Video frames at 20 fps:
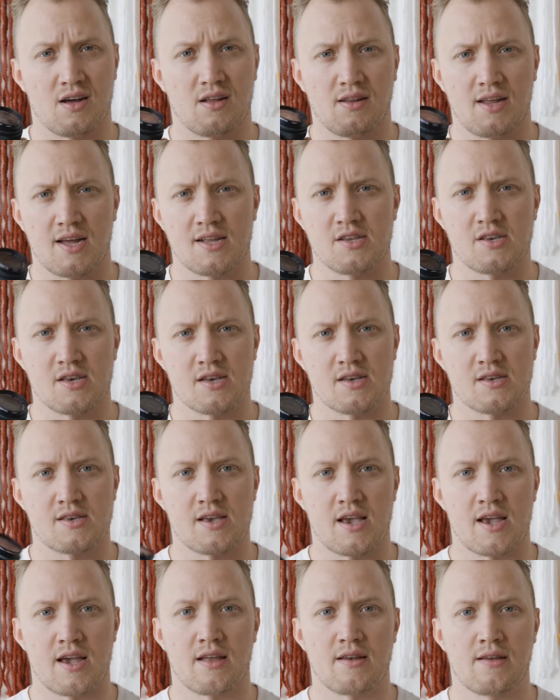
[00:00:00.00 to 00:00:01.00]

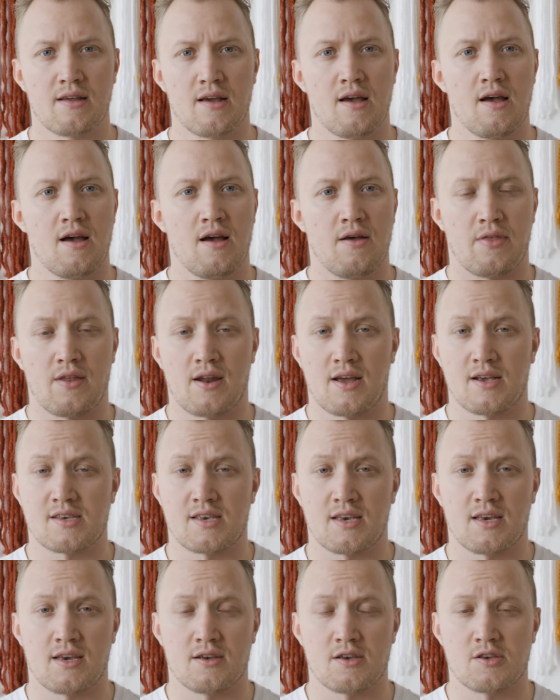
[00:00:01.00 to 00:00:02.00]
lenses. And the nice
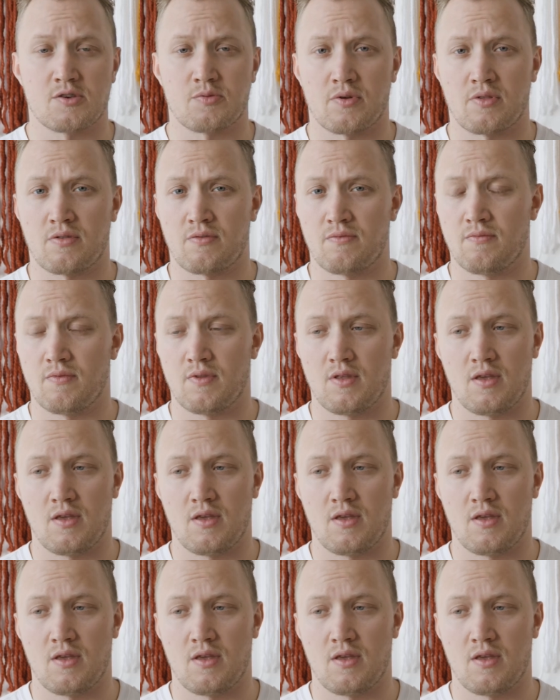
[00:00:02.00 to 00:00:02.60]
thing is with